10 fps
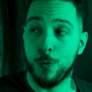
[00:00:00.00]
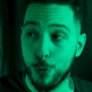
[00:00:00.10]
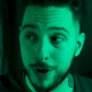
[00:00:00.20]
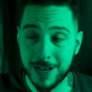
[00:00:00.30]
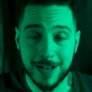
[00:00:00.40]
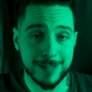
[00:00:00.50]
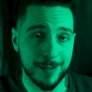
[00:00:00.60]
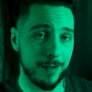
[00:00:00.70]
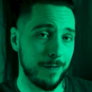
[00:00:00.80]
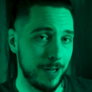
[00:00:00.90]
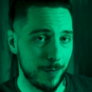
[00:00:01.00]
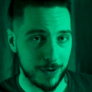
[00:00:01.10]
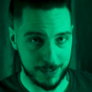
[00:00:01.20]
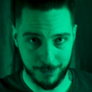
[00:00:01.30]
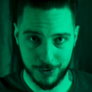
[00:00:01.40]
We, as the
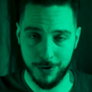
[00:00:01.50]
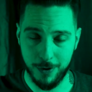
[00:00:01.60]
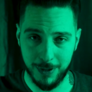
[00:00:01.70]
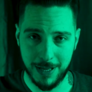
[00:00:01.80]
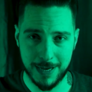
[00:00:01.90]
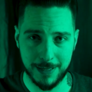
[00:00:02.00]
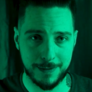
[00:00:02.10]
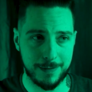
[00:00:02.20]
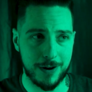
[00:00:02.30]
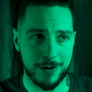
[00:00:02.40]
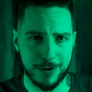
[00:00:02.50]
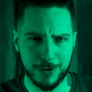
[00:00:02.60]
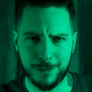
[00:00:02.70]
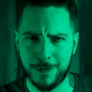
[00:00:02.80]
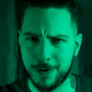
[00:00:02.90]
developers of Chernobylites, are
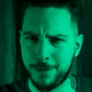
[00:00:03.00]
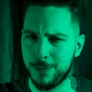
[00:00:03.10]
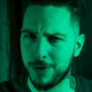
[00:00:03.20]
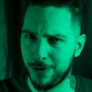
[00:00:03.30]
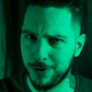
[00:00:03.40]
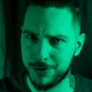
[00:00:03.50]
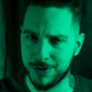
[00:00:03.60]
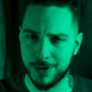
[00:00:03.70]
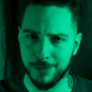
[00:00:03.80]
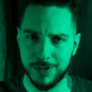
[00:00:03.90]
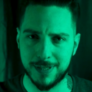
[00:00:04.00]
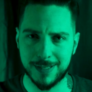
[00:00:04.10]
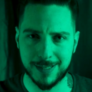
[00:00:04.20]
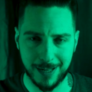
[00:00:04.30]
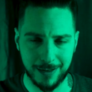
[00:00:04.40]
not far from the origins of this
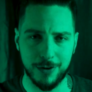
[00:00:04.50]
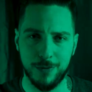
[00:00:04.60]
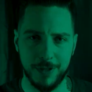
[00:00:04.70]
stalker